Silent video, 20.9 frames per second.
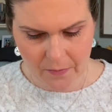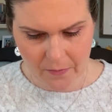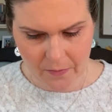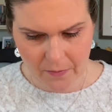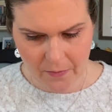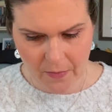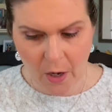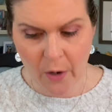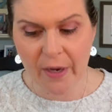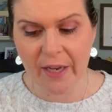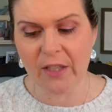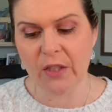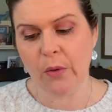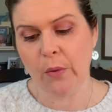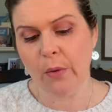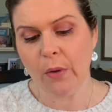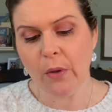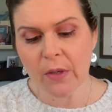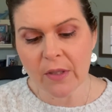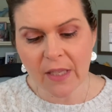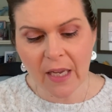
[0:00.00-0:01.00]
Okay, so it
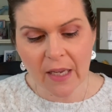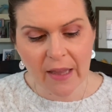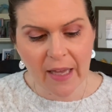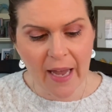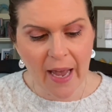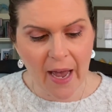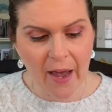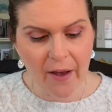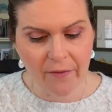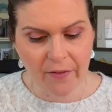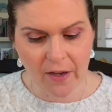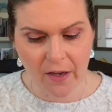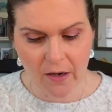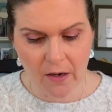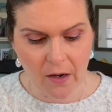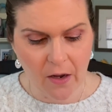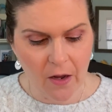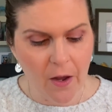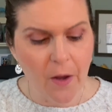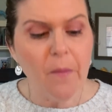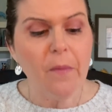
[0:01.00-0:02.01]
looks like they have it.
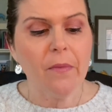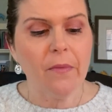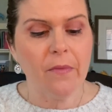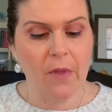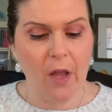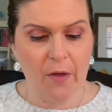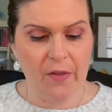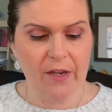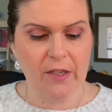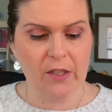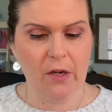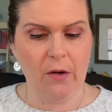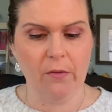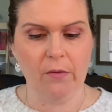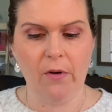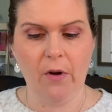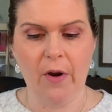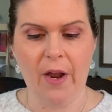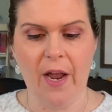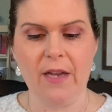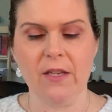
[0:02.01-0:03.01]
No, they don't.
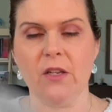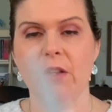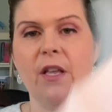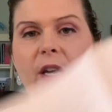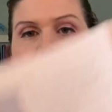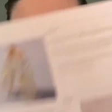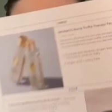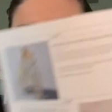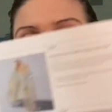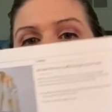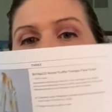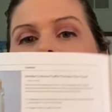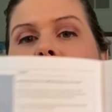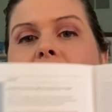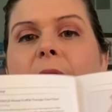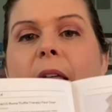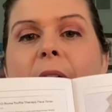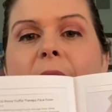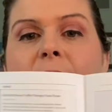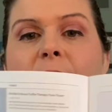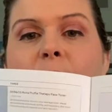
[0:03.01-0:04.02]
Okay, so I
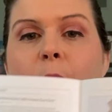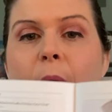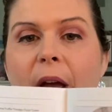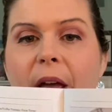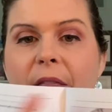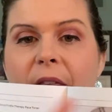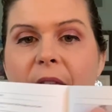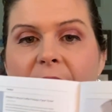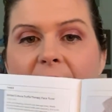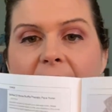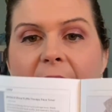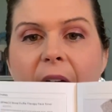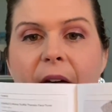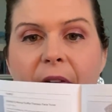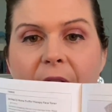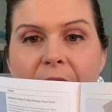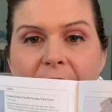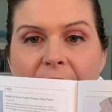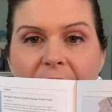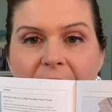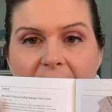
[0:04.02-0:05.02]
like the way that they have
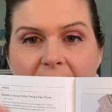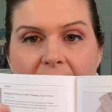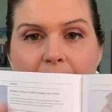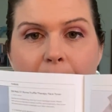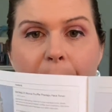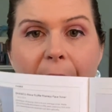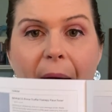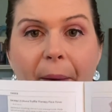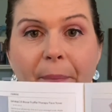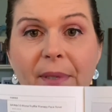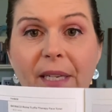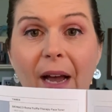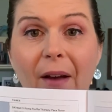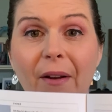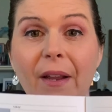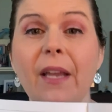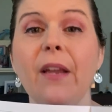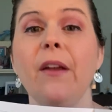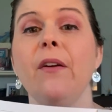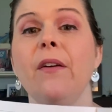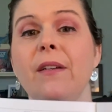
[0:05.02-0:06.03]
everything mapped out
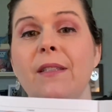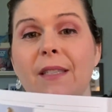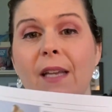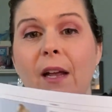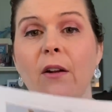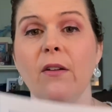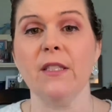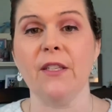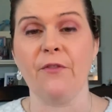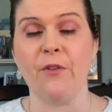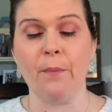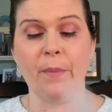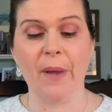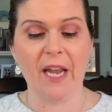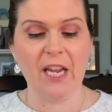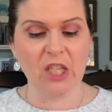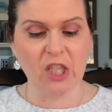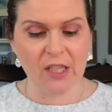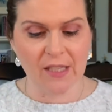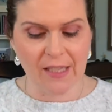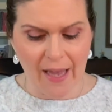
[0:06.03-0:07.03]
here. It's not on different
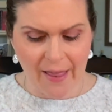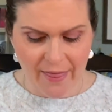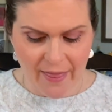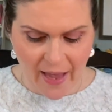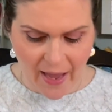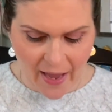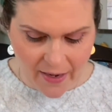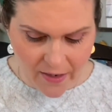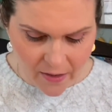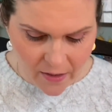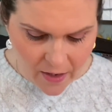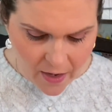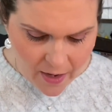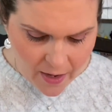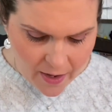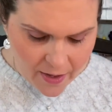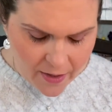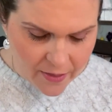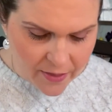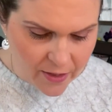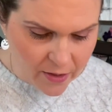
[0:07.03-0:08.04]
pages. And then
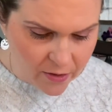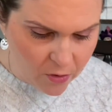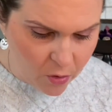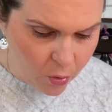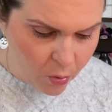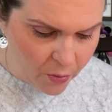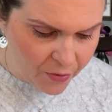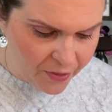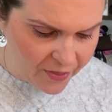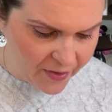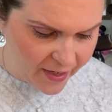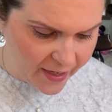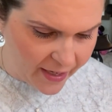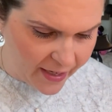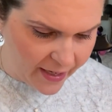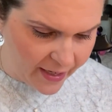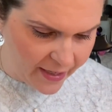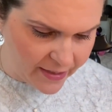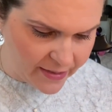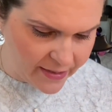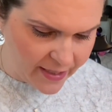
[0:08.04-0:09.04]
the cool thing
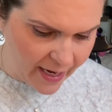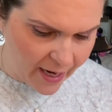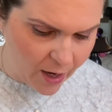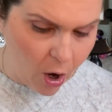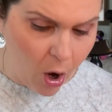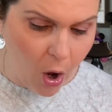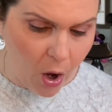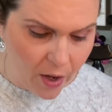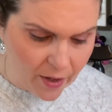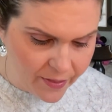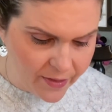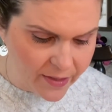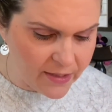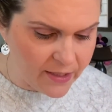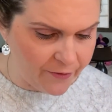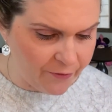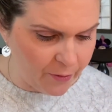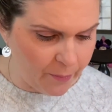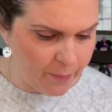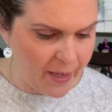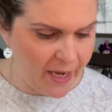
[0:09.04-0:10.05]
is that on the
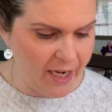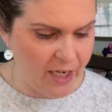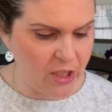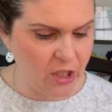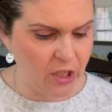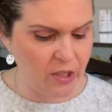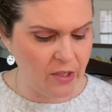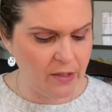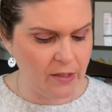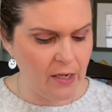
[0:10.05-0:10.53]
different pages,